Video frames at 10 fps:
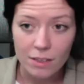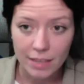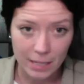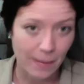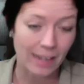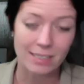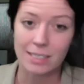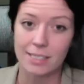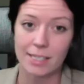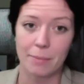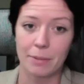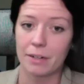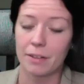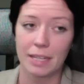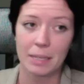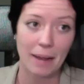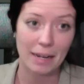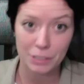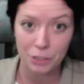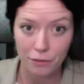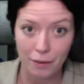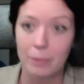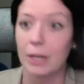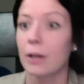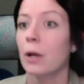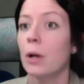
think back to December, think back to November.